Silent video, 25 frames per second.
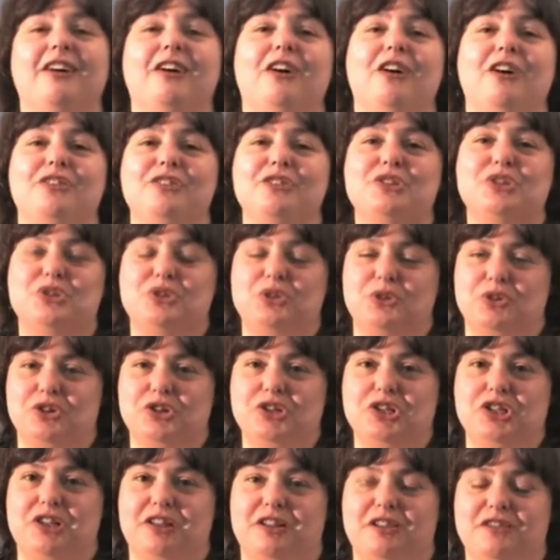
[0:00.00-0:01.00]
on the store
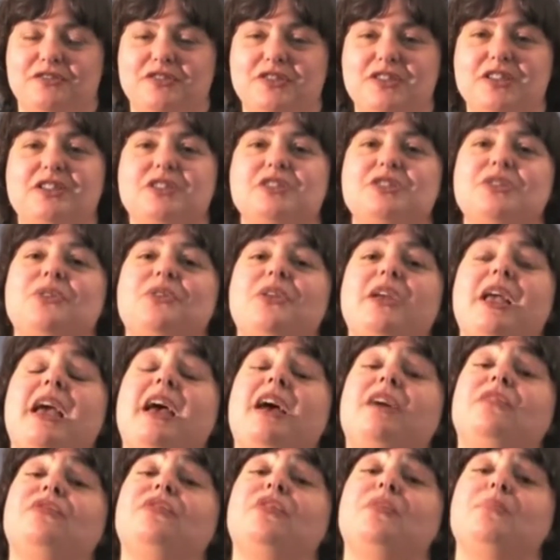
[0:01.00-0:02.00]
shelves, so they
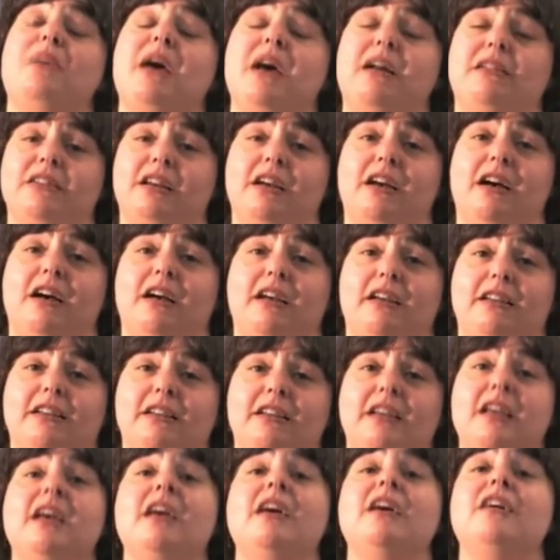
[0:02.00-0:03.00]
add formaldehyde.
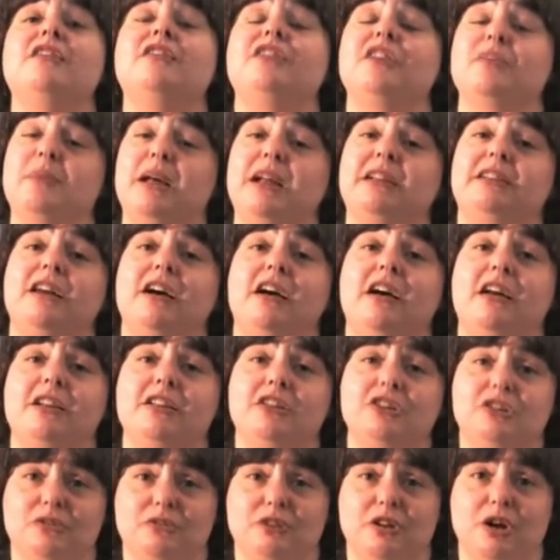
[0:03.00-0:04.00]

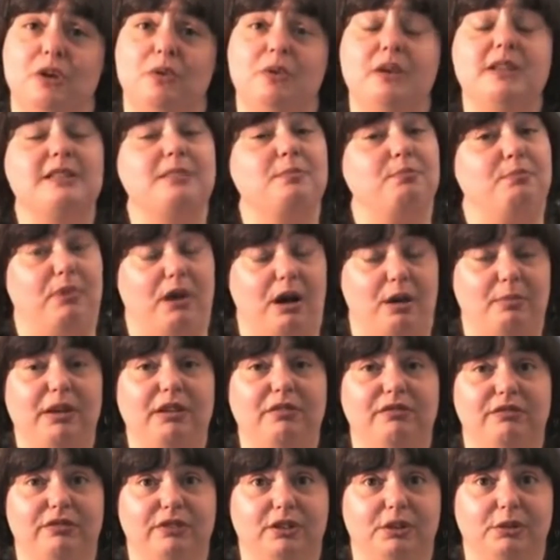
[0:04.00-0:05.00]
Formaldehyde, as you know, is
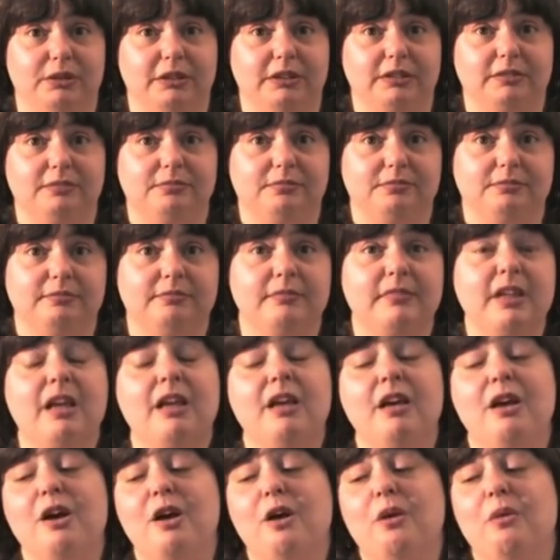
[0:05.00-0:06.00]
embalming
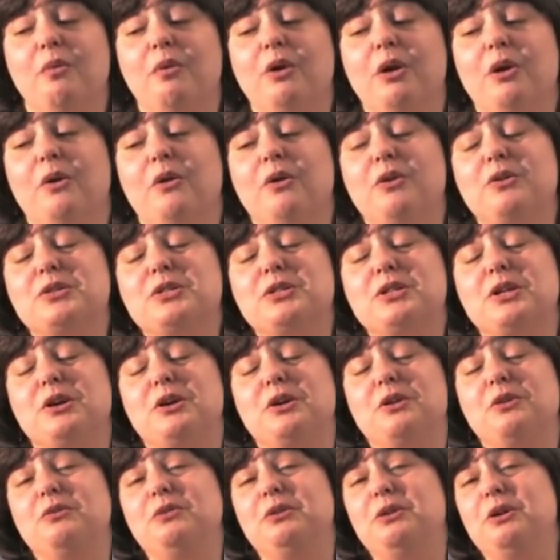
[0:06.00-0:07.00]
fluid. We
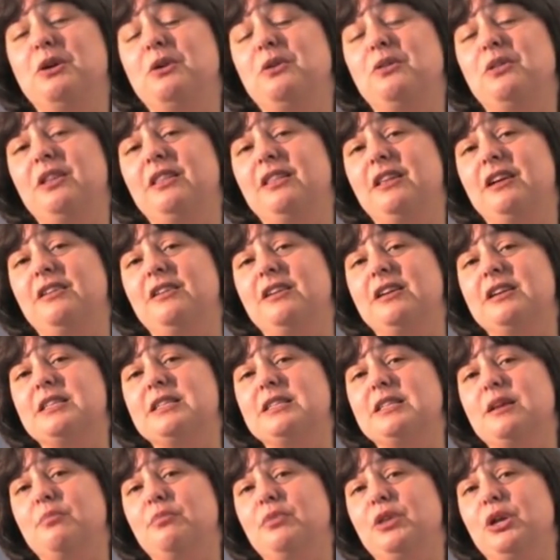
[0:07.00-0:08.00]
also know that there is
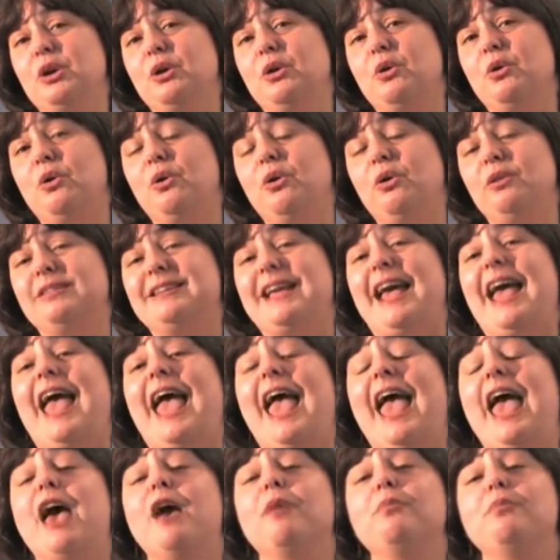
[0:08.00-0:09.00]
something called
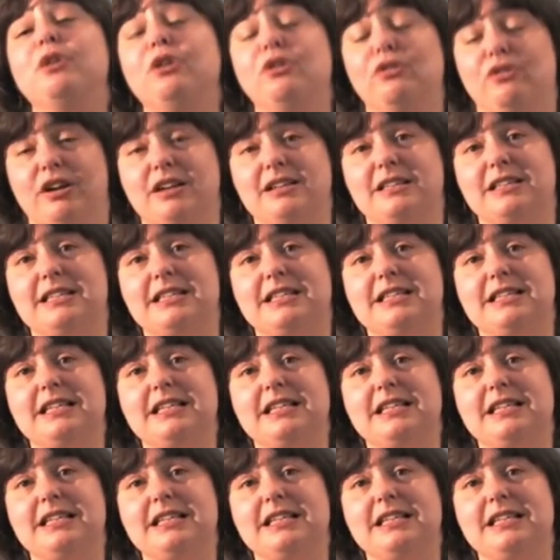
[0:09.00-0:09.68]
ambergris